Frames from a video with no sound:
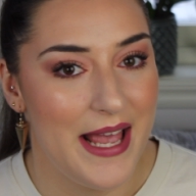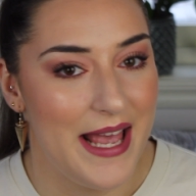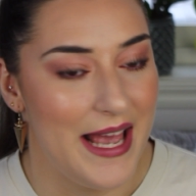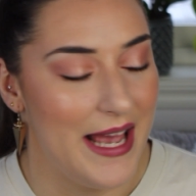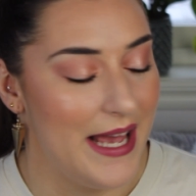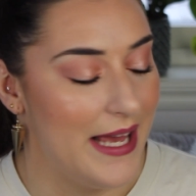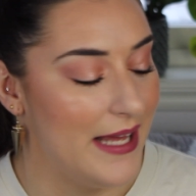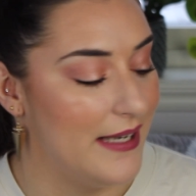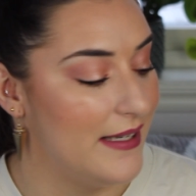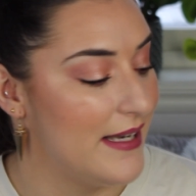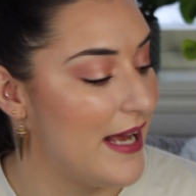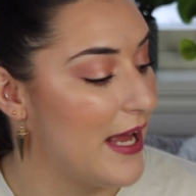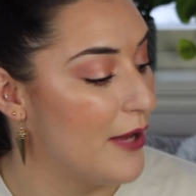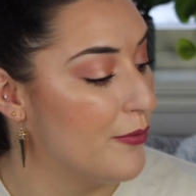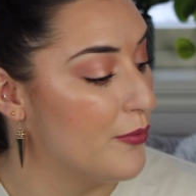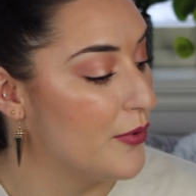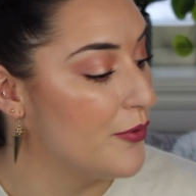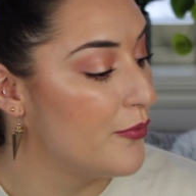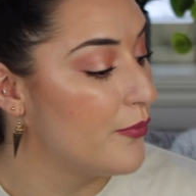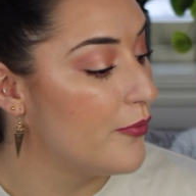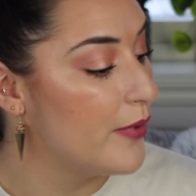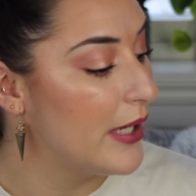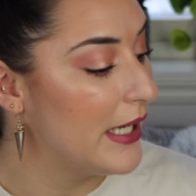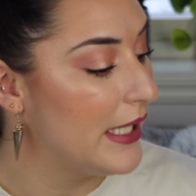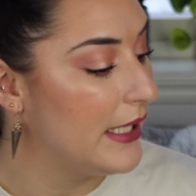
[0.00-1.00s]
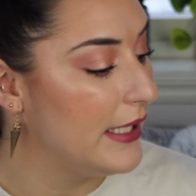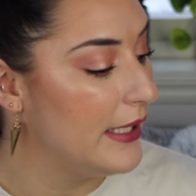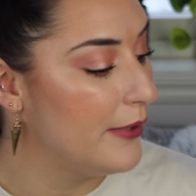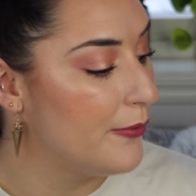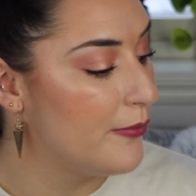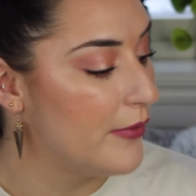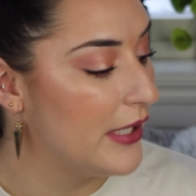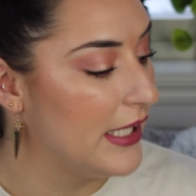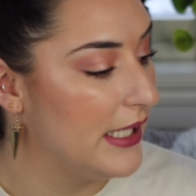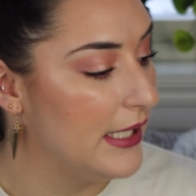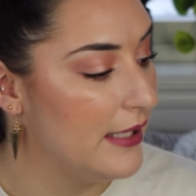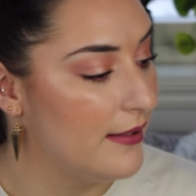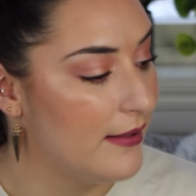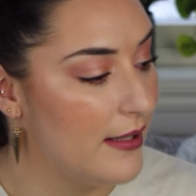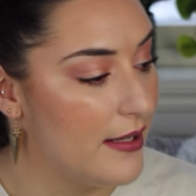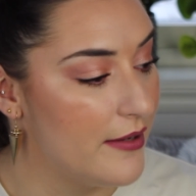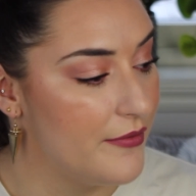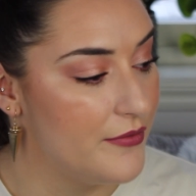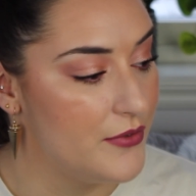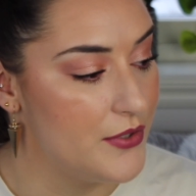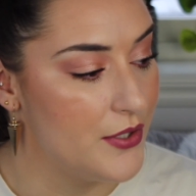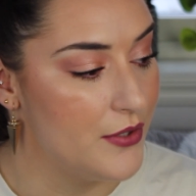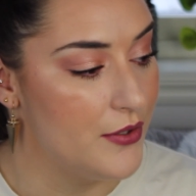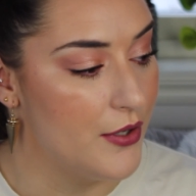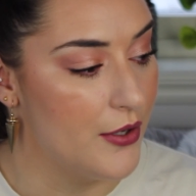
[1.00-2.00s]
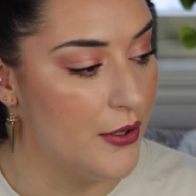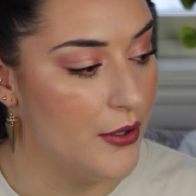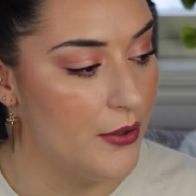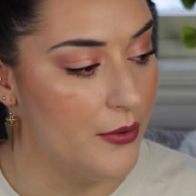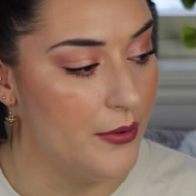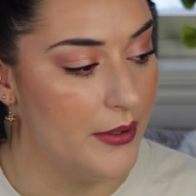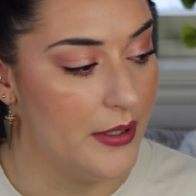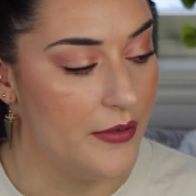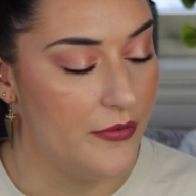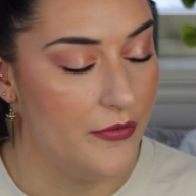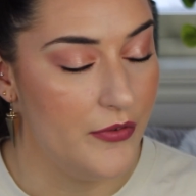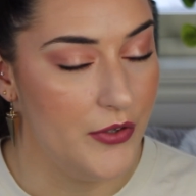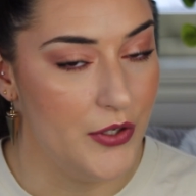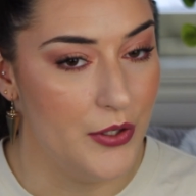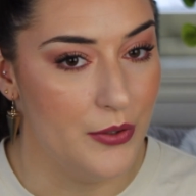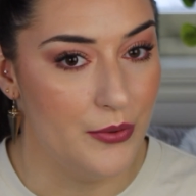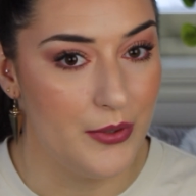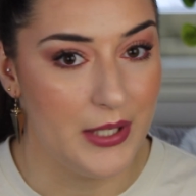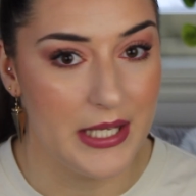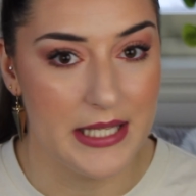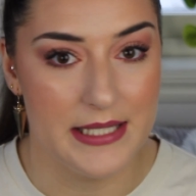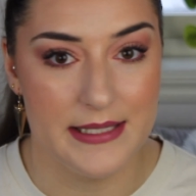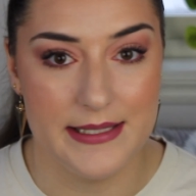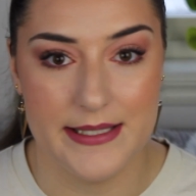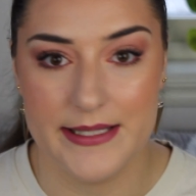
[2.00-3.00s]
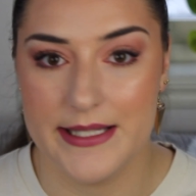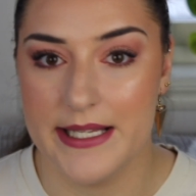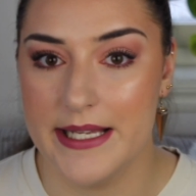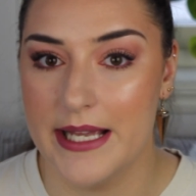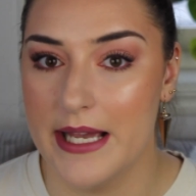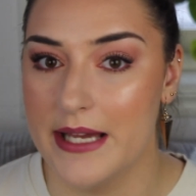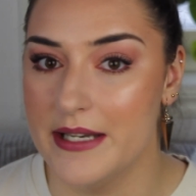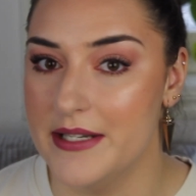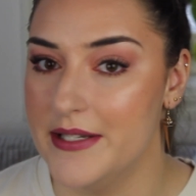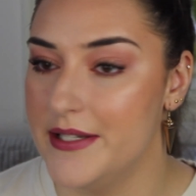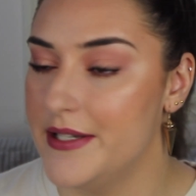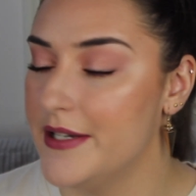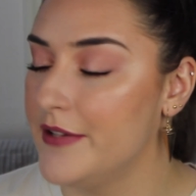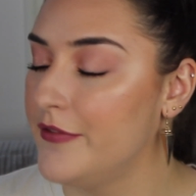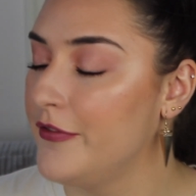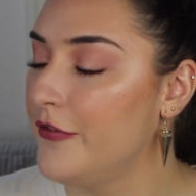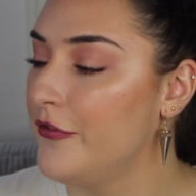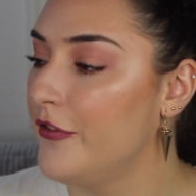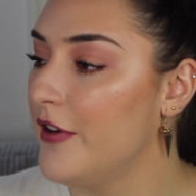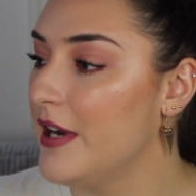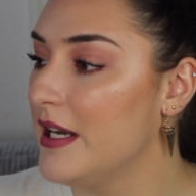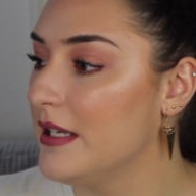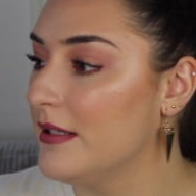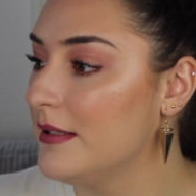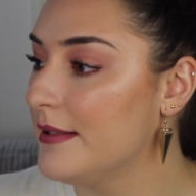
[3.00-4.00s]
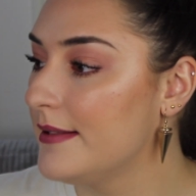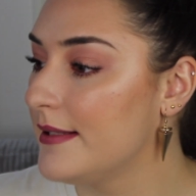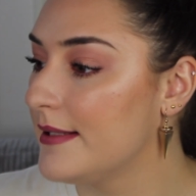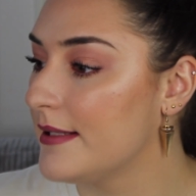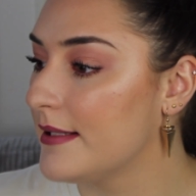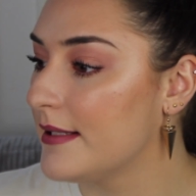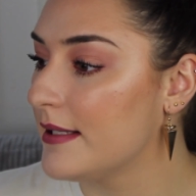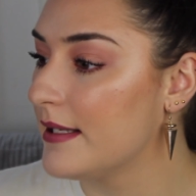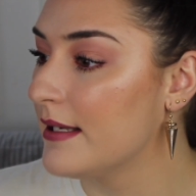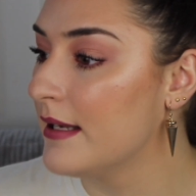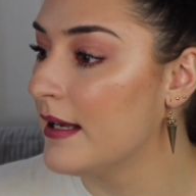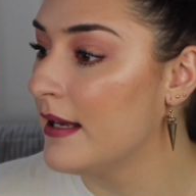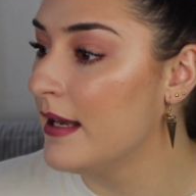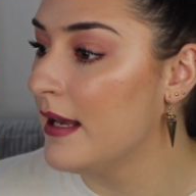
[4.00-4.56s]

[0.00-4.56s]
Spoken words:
and I would really love to know if you can see a difference